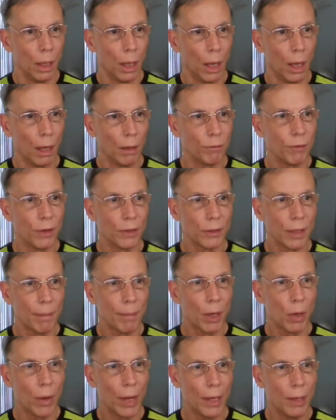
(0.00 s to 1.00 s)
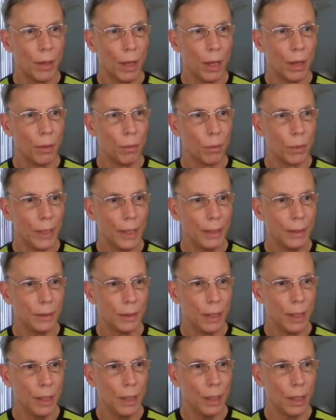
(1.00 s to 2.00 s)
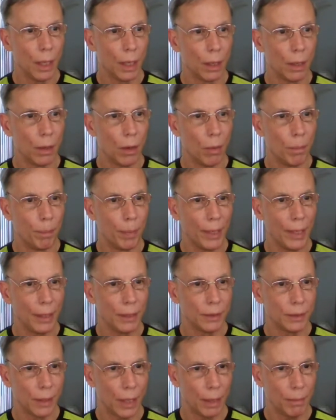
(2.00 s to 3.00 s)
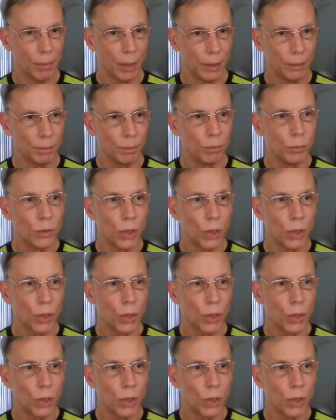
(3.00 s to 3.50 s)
uh, first, let me go ahead and, read the uh, opening statement.